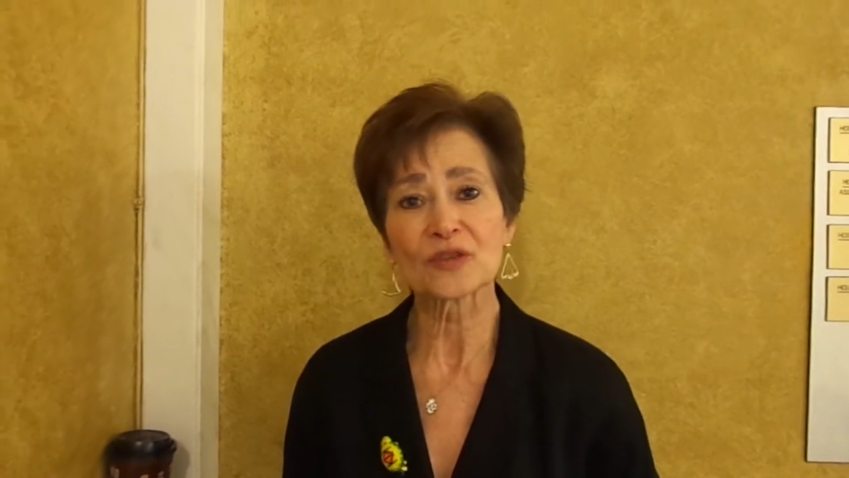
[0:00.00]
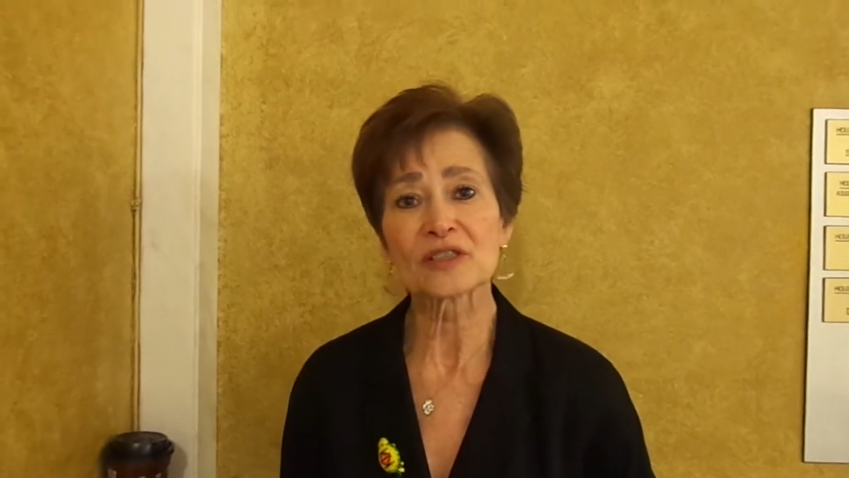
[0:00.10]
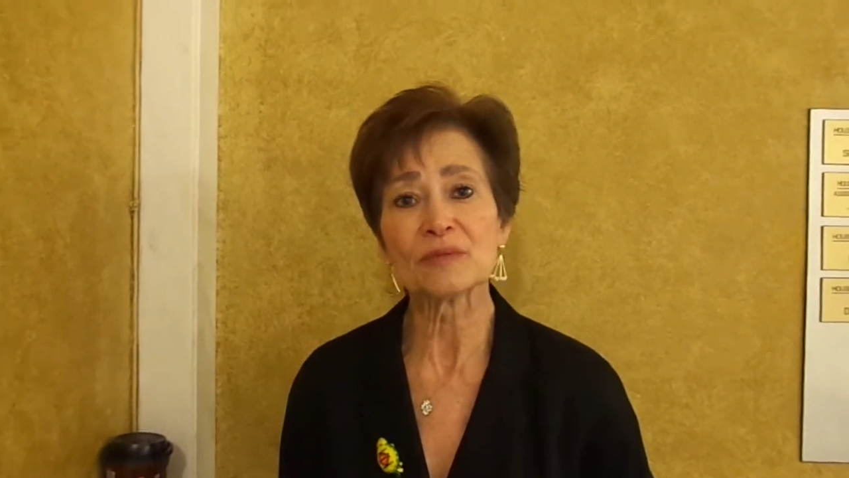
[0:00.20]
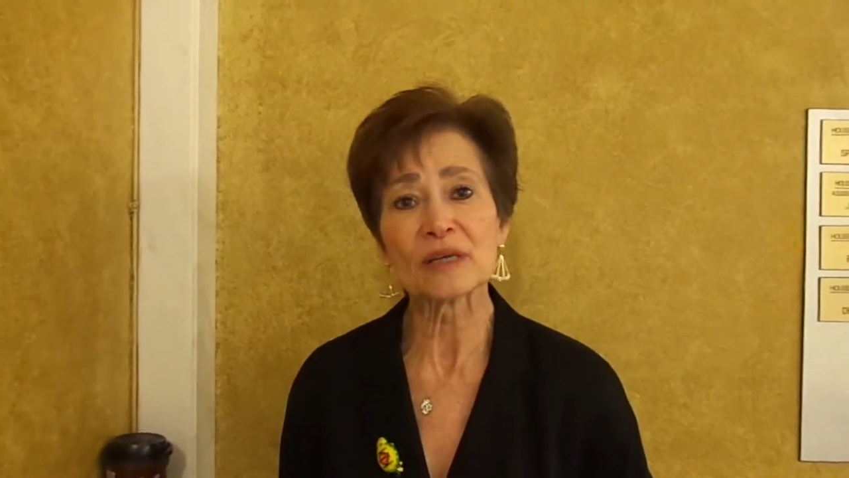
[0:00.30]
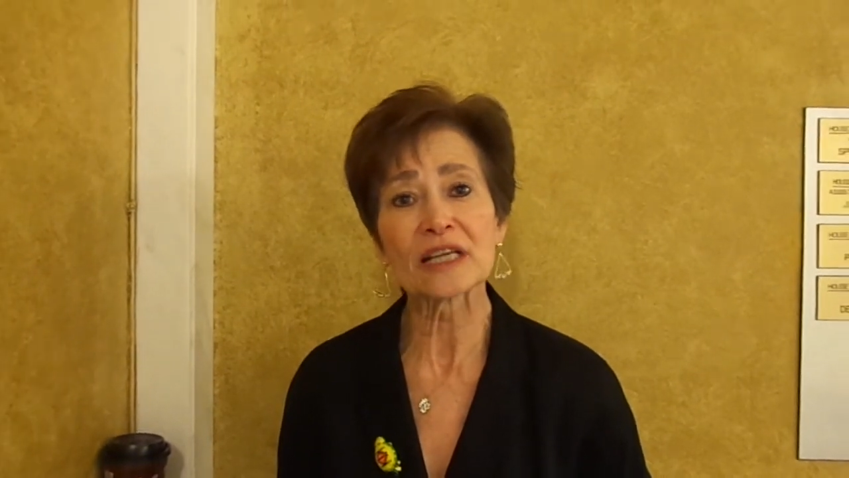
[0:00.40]

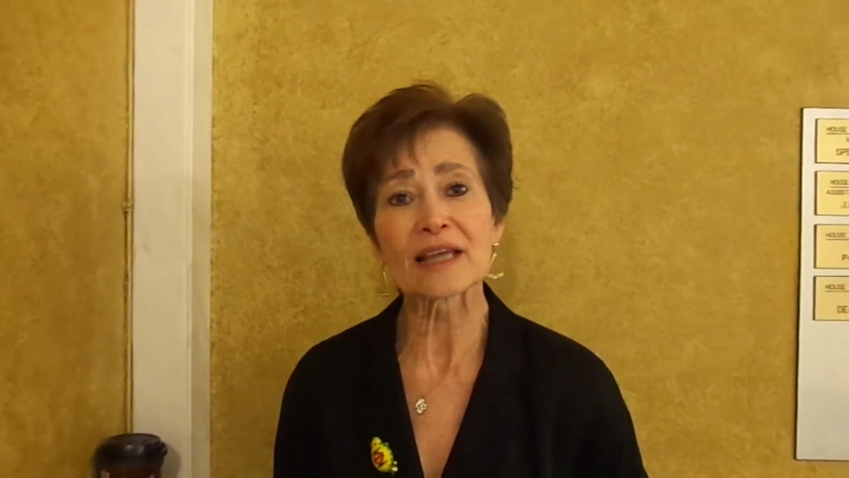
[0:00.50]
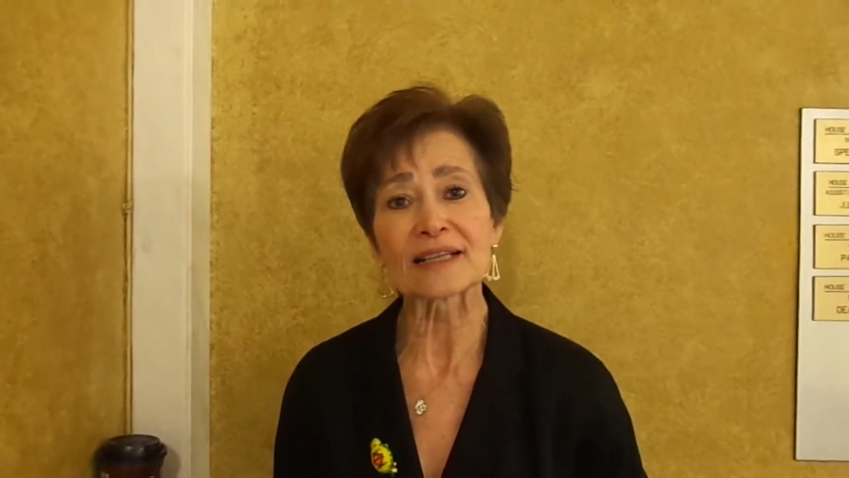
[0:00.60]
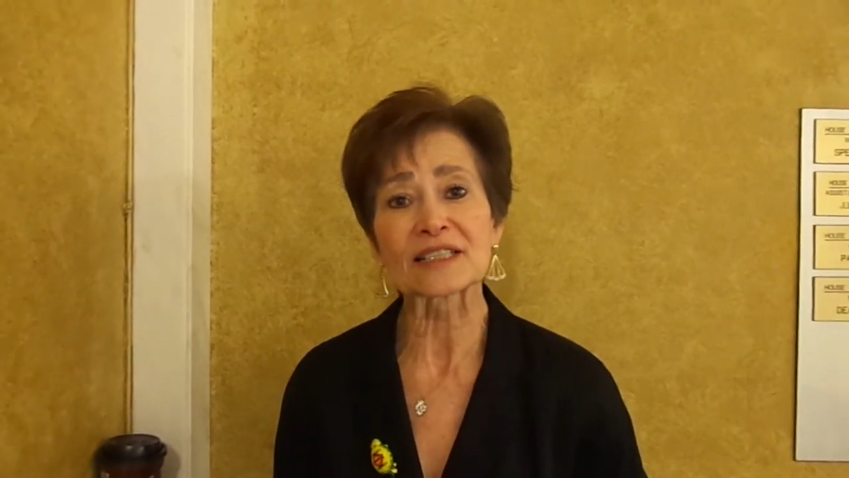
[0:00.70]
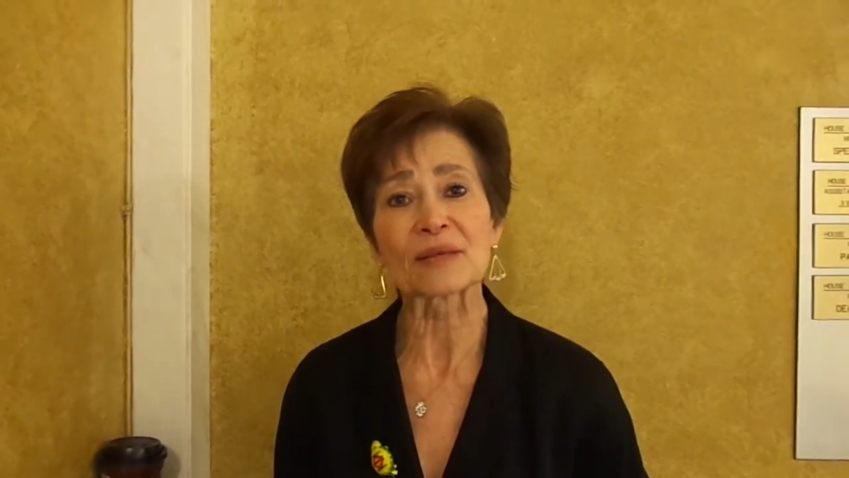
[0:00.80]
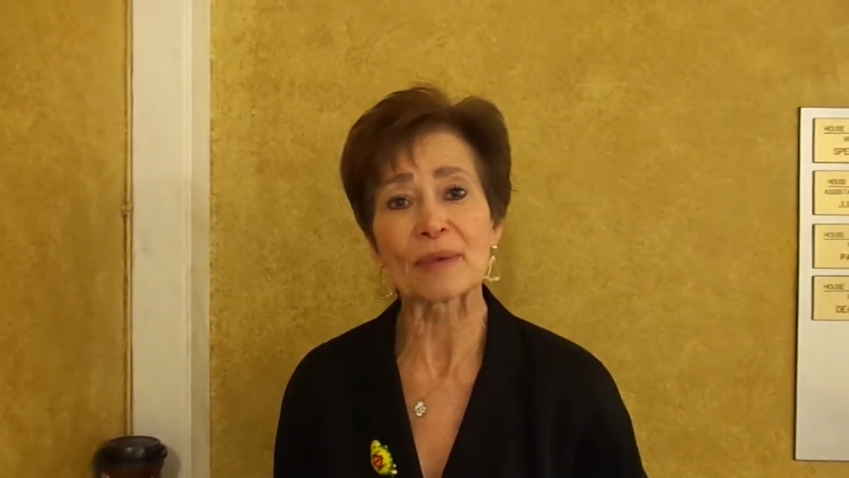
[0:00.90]
to me,
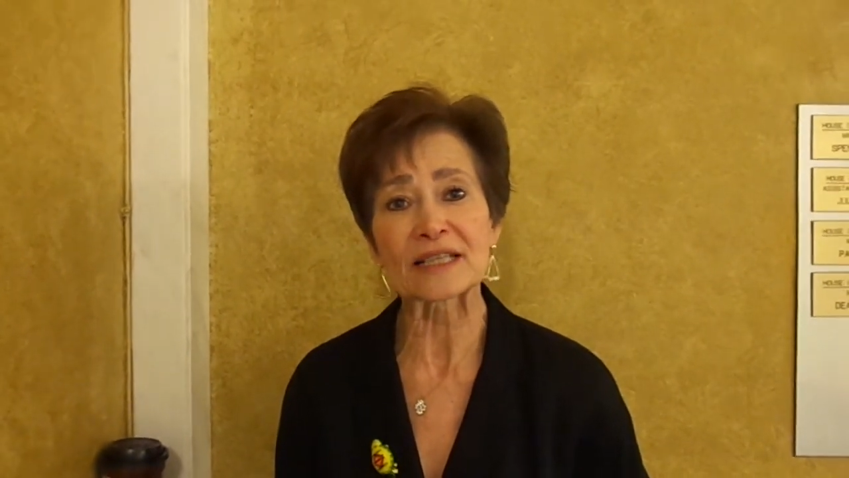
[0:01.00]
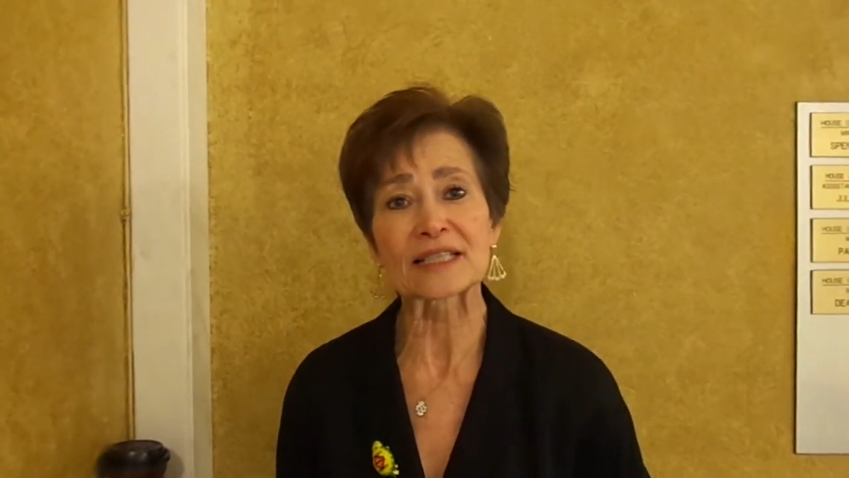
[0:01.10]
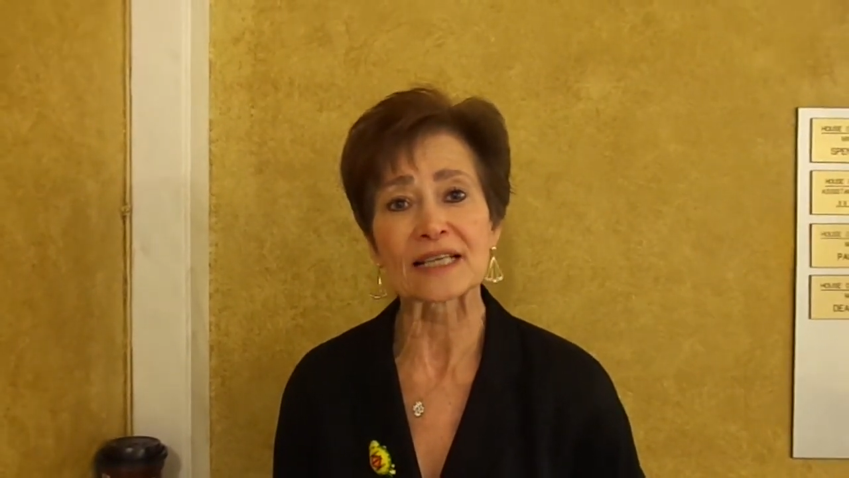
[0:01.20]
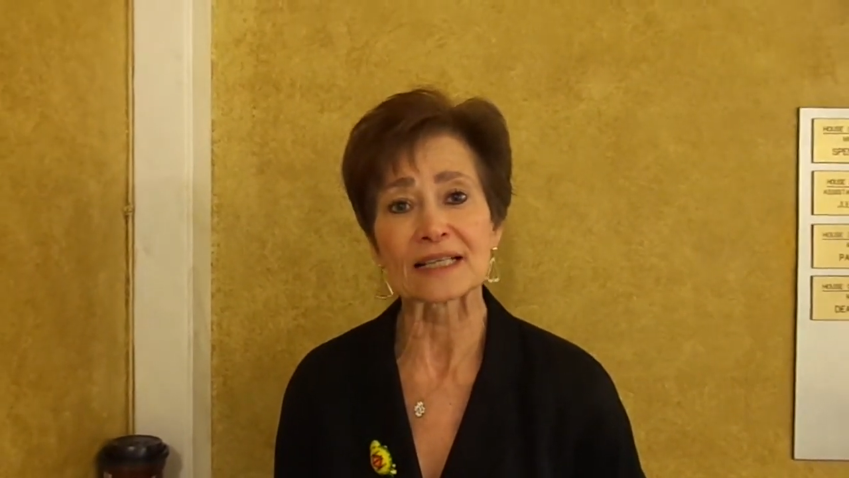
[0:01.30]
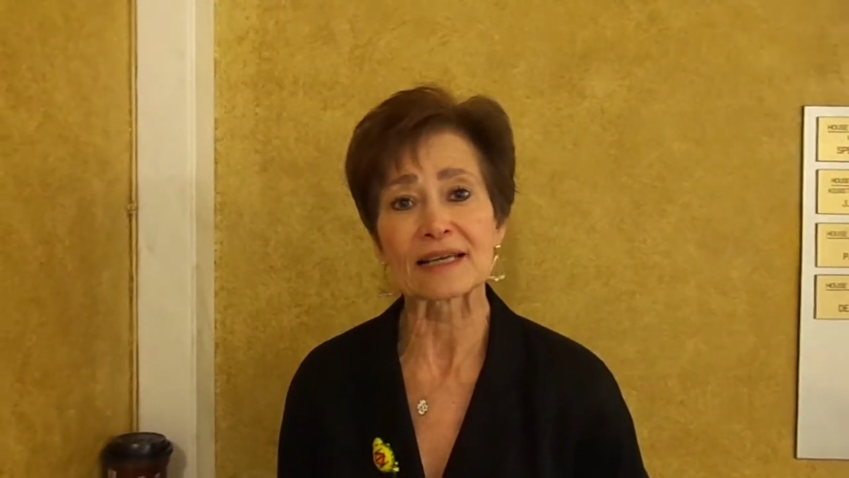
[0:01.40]
that's the best
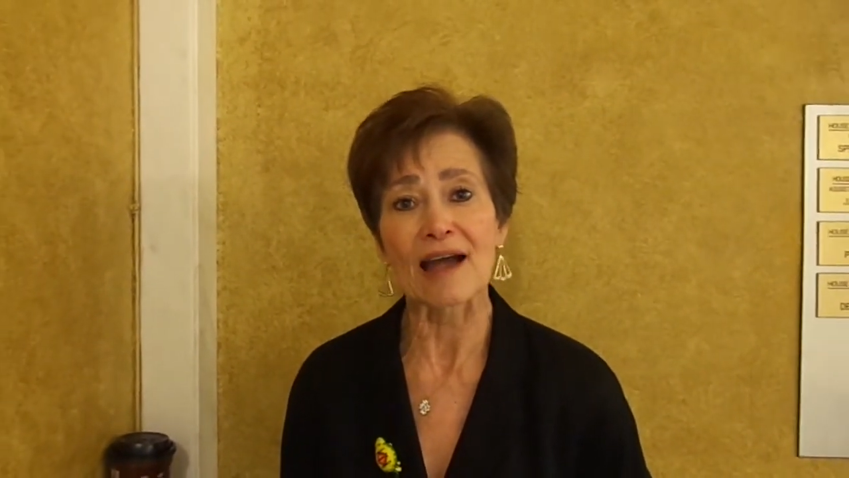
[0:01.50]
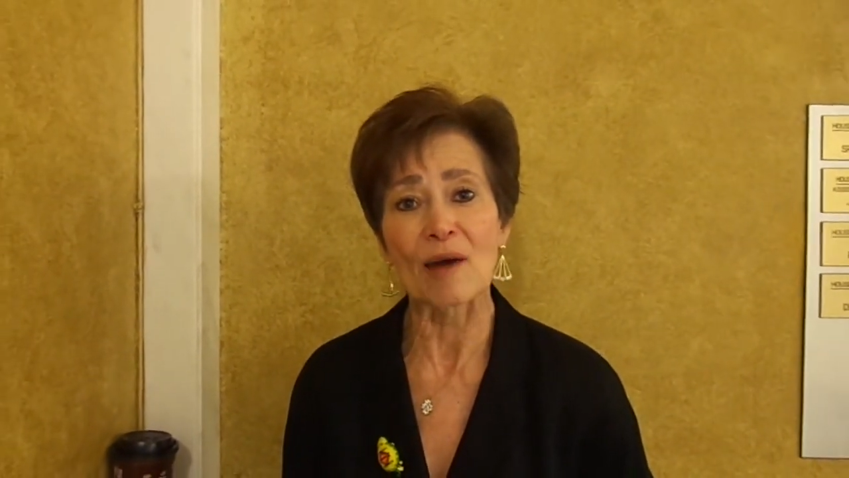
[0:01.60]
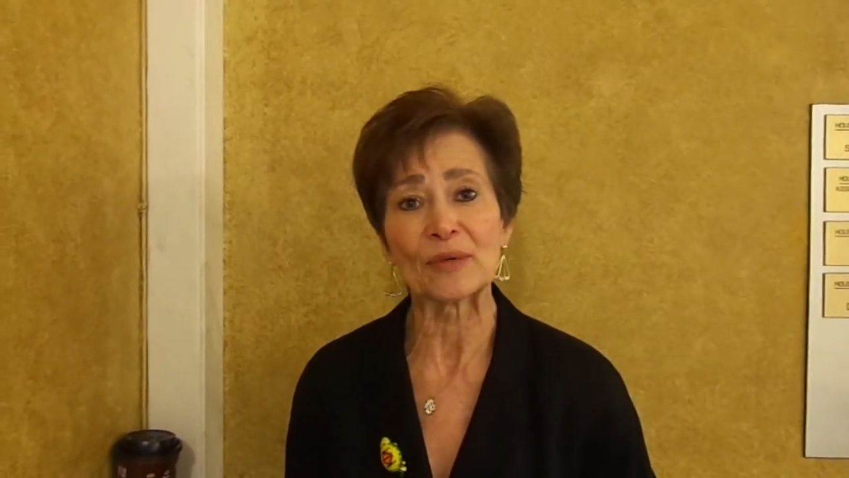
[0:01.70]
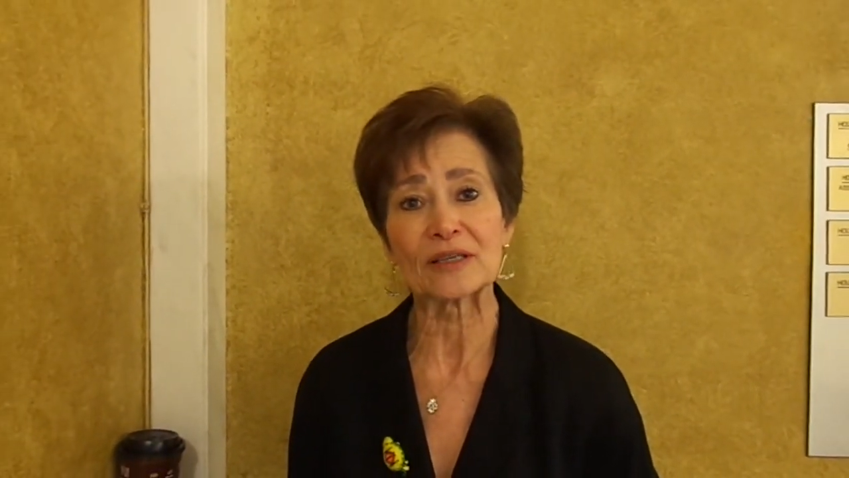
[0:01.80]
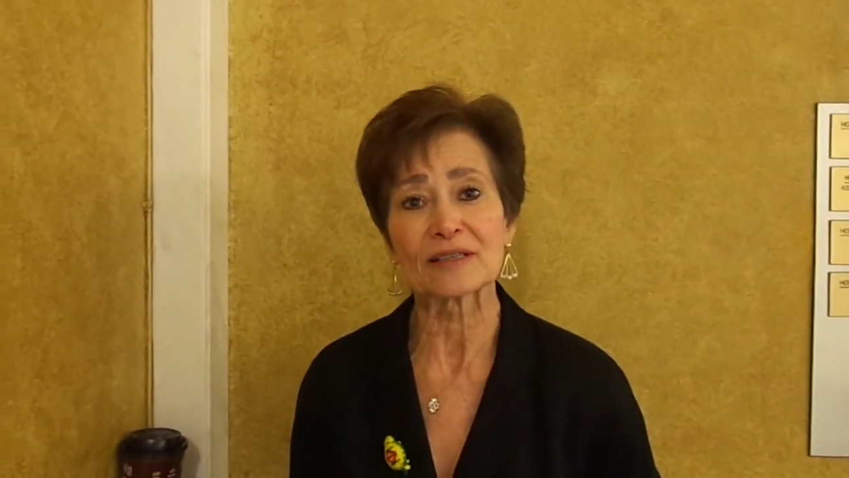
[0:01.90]
thing that
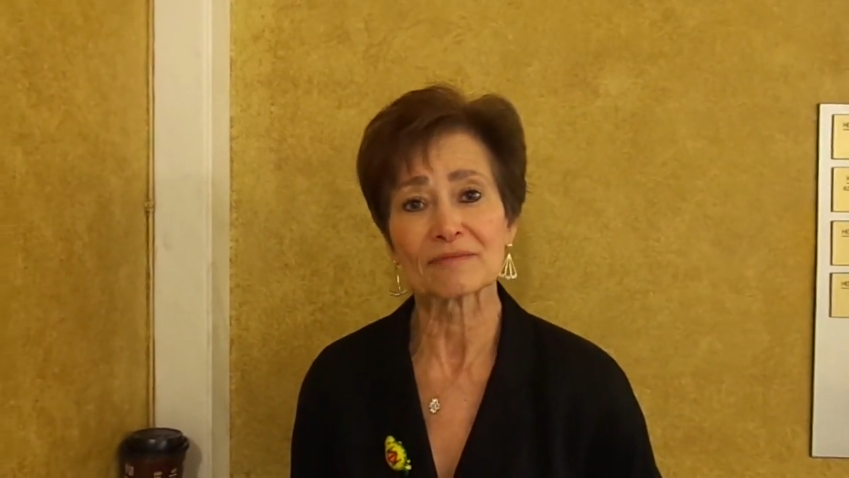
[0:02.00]
happened.